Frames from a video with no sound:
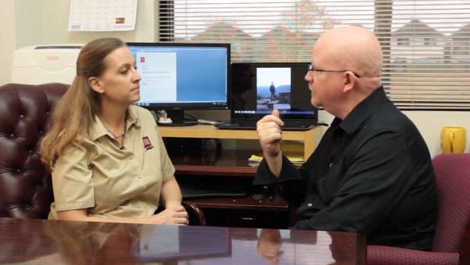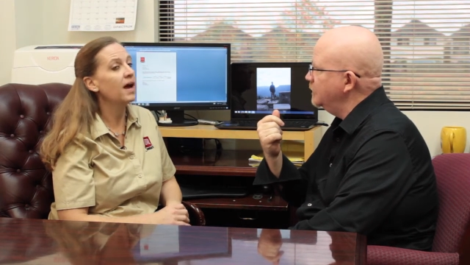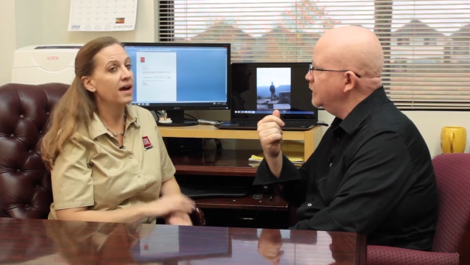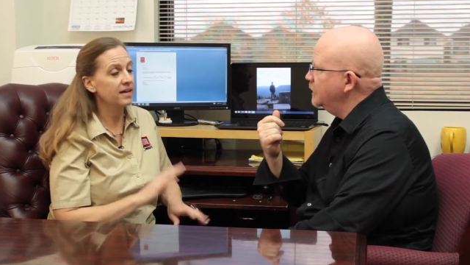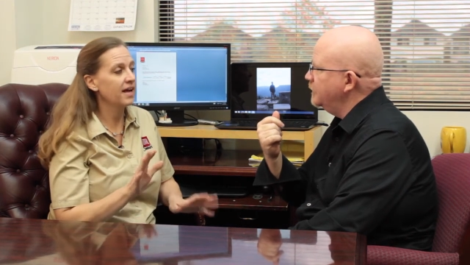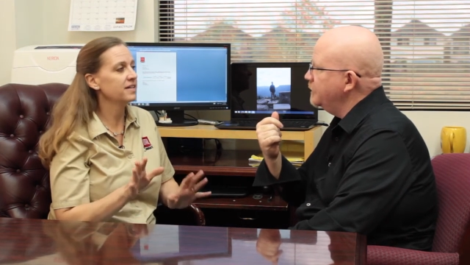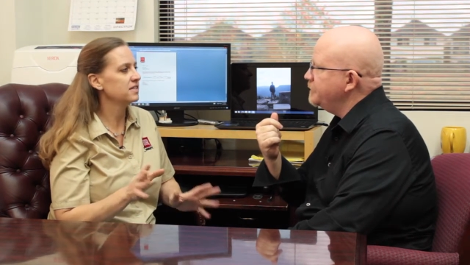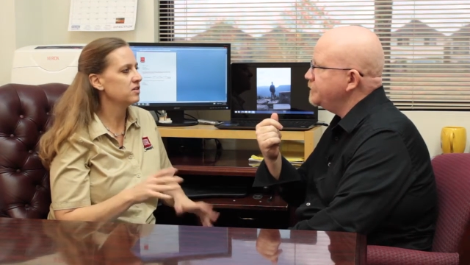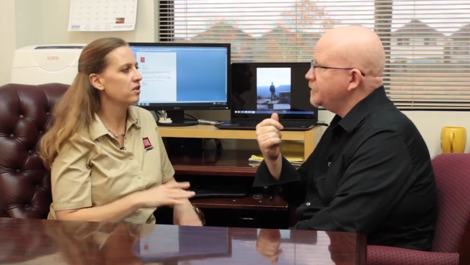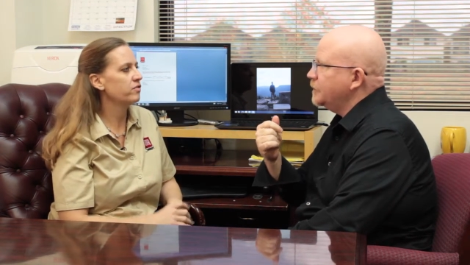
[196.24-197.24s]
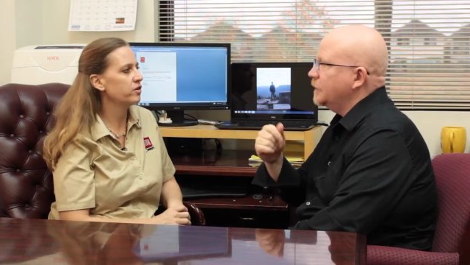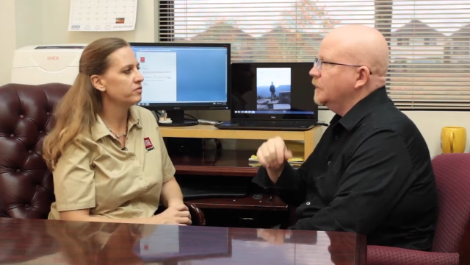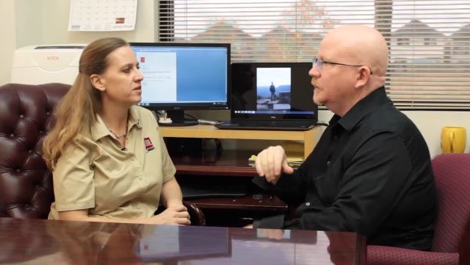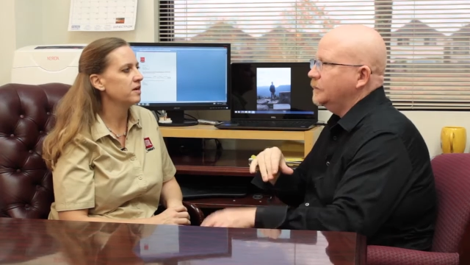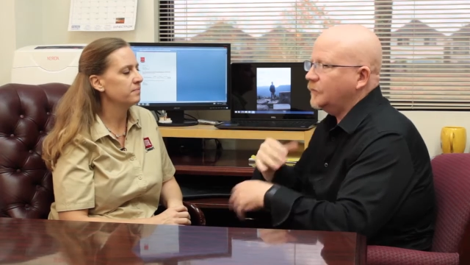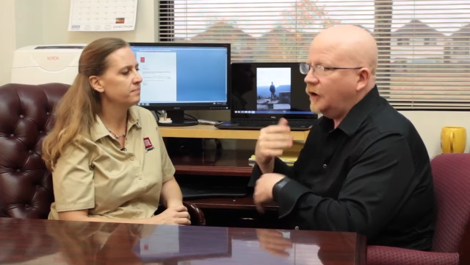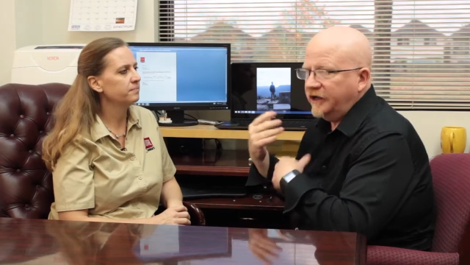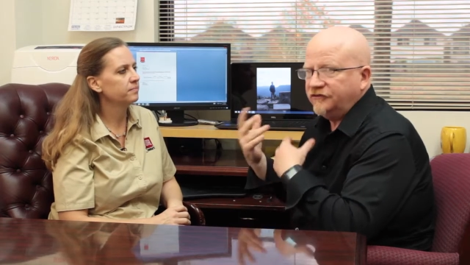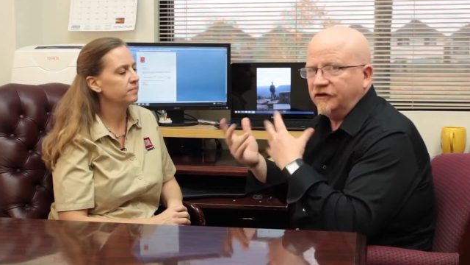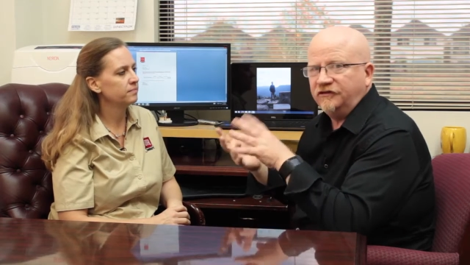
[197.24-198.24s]
Speaker 1: Yeah, I can access all of our data.
Speaker 2: All
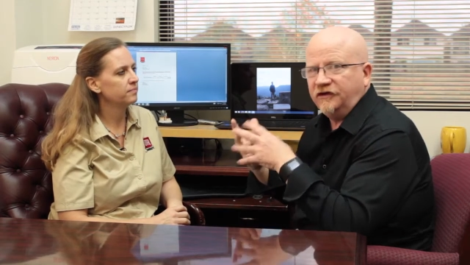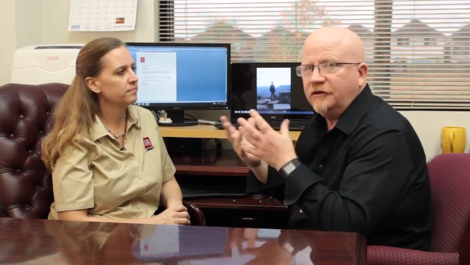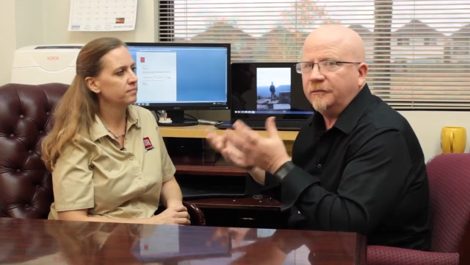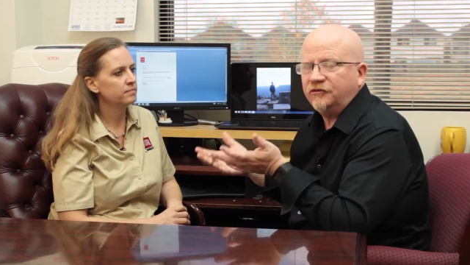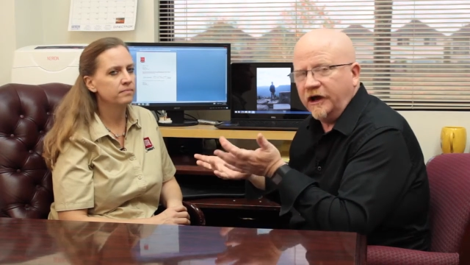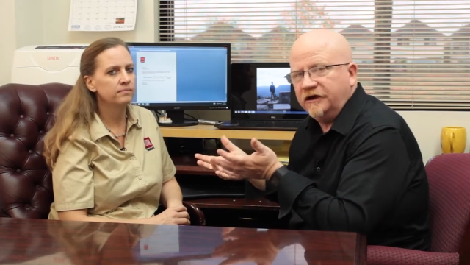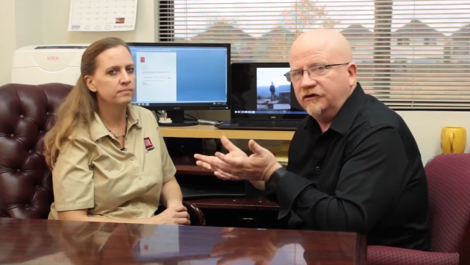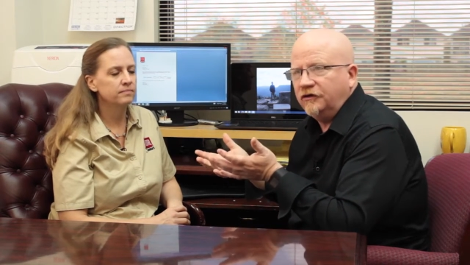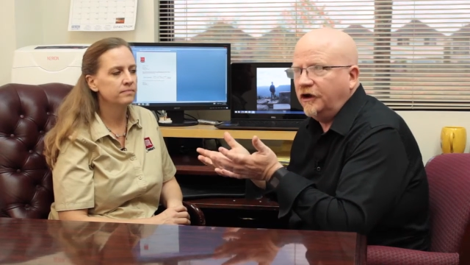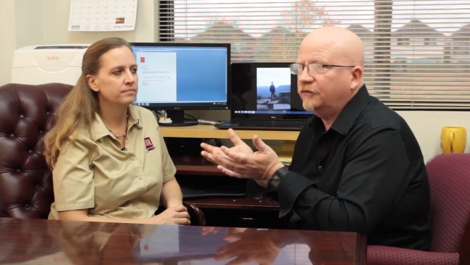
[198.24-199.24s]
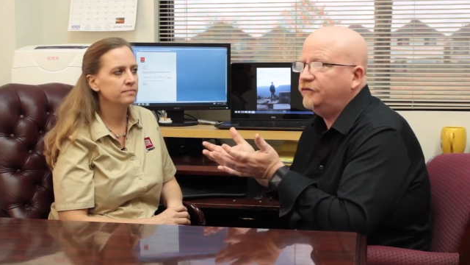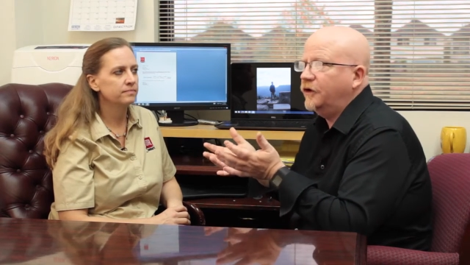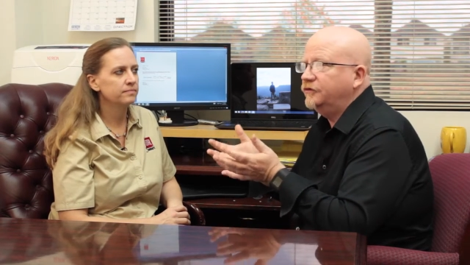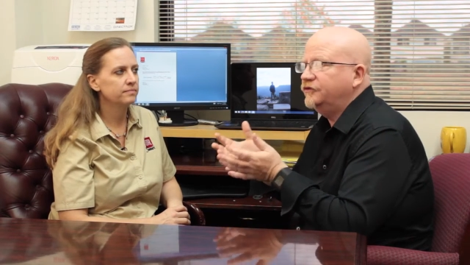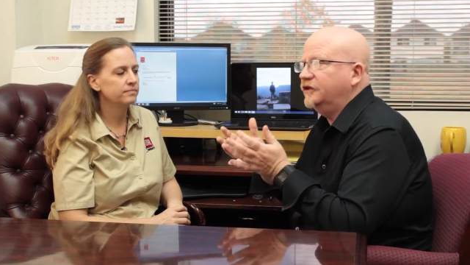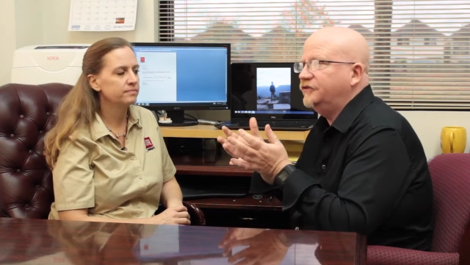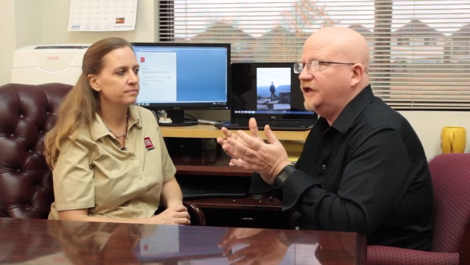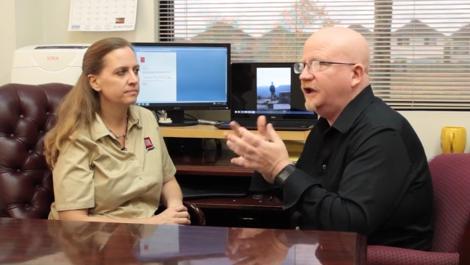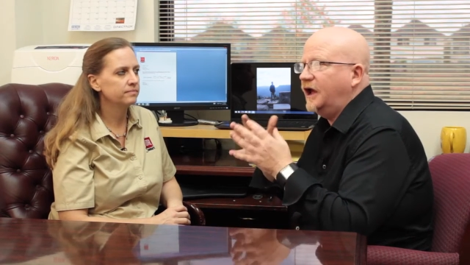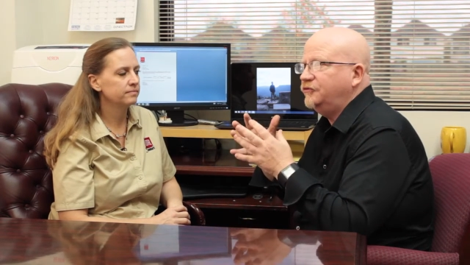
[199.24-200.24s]
right, so you see what I'm trying to do here, folks, is
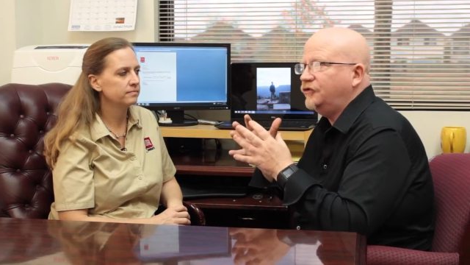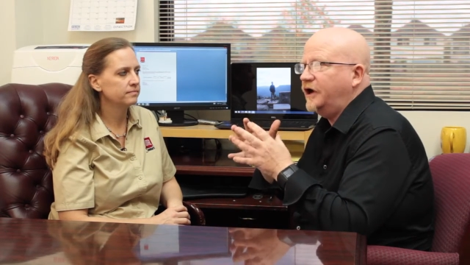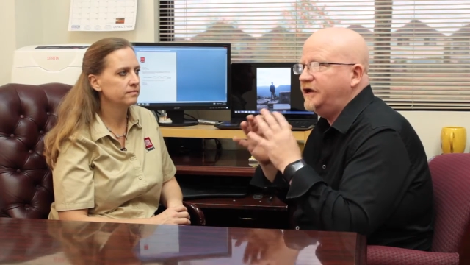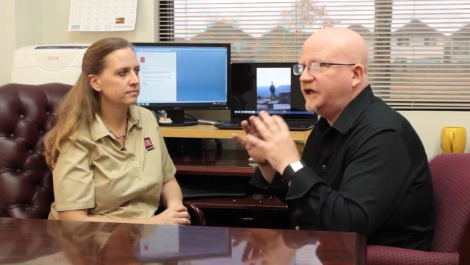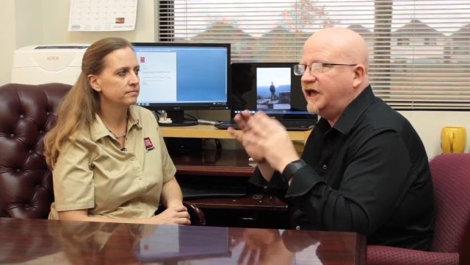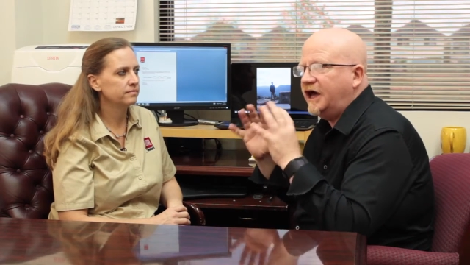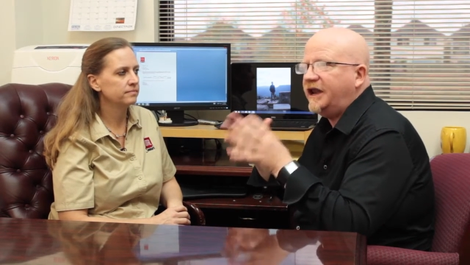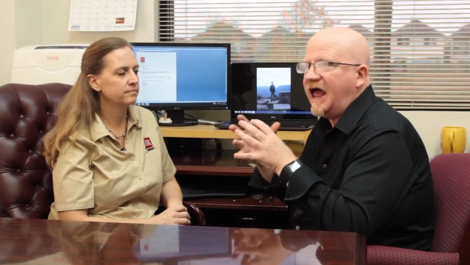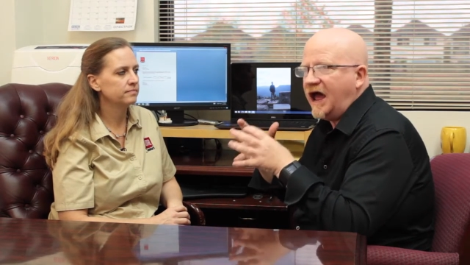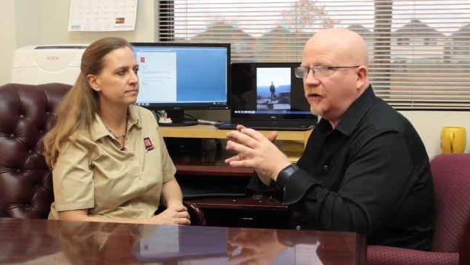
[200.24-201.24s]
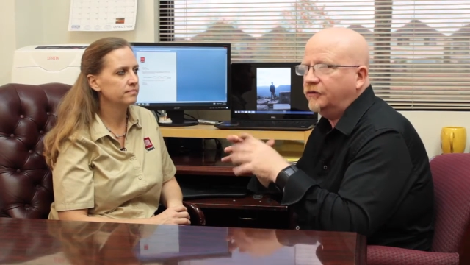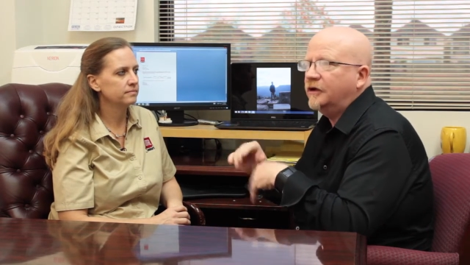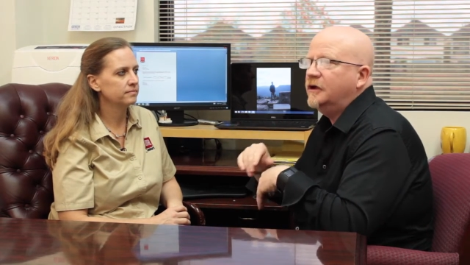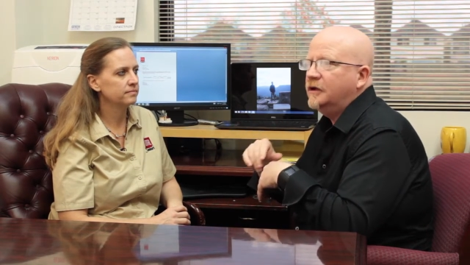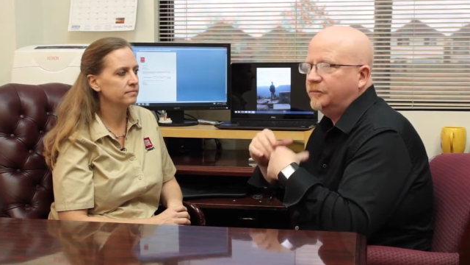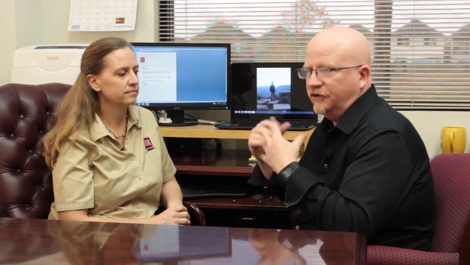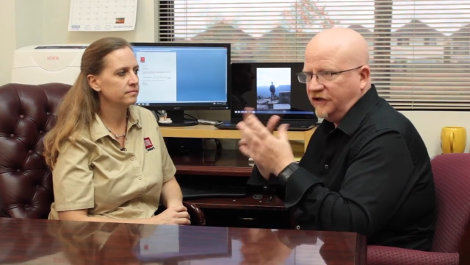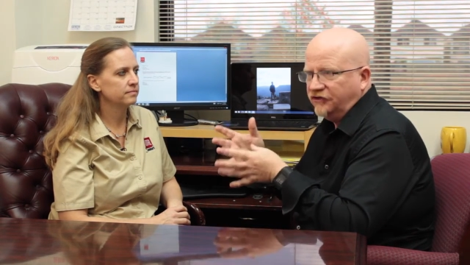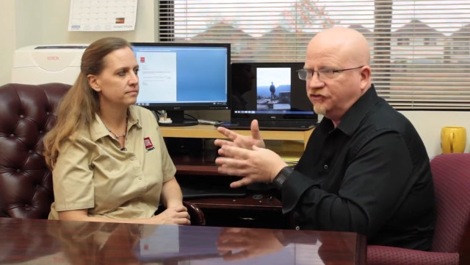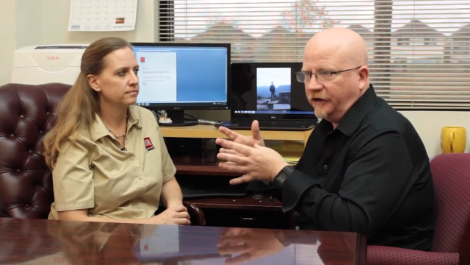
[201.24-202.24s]
that I'm trying to cut out
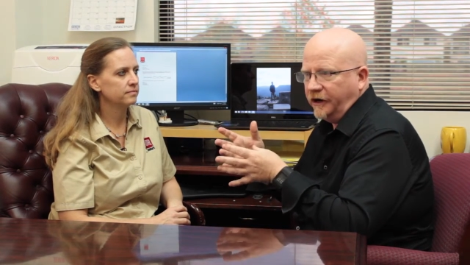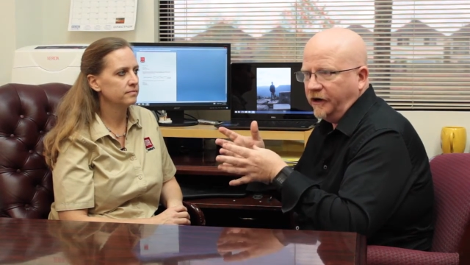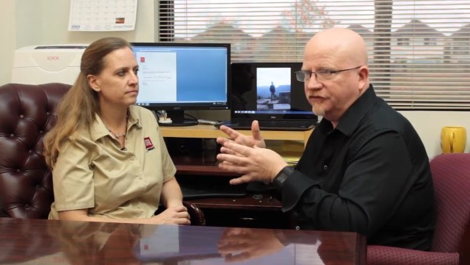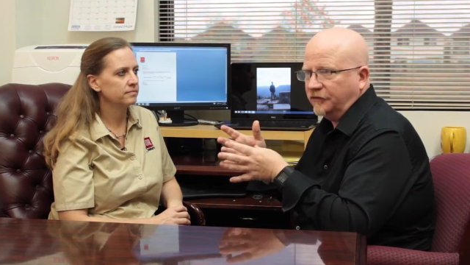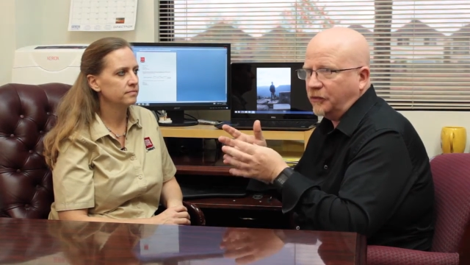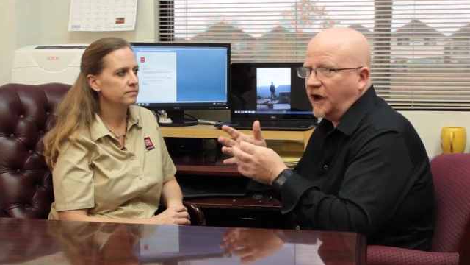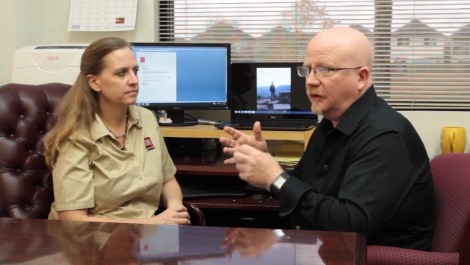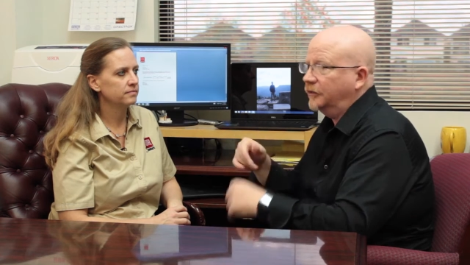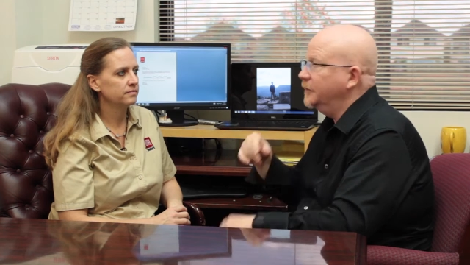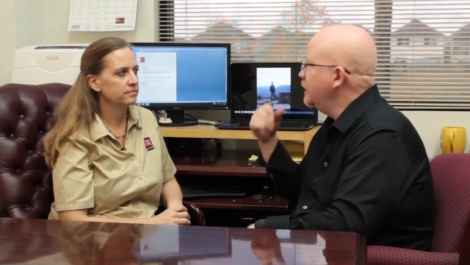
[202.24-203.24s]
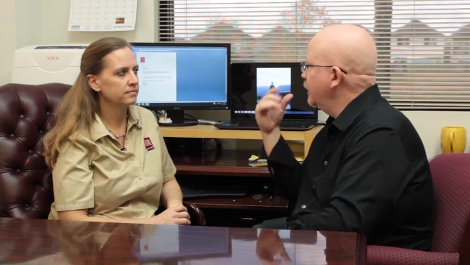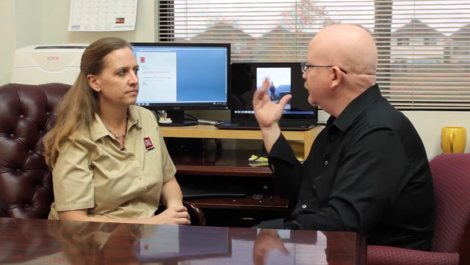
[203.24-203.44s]
potential areas of problem. Her